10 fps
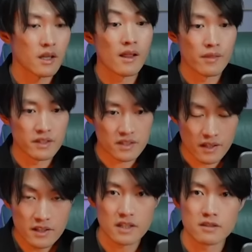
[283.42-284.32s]
This
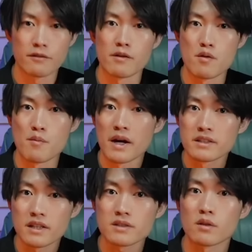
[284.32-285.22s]
instantly reminds
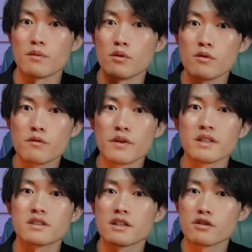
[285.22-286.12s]
us of Luffy's
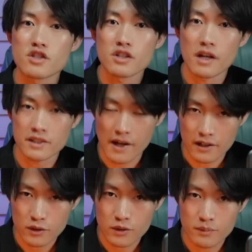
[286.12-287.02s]
signature attack,
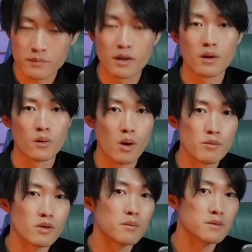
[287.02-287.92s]
Gomu
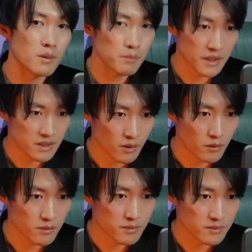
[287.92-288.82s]
Gomu no pistol,
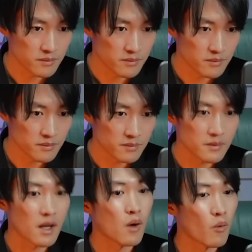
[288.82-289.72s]

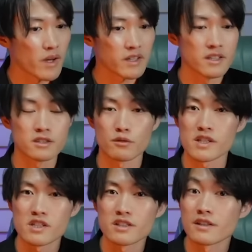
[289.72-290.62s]
where he
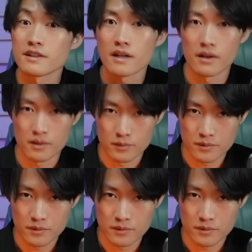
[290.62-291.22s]
stretches his arm.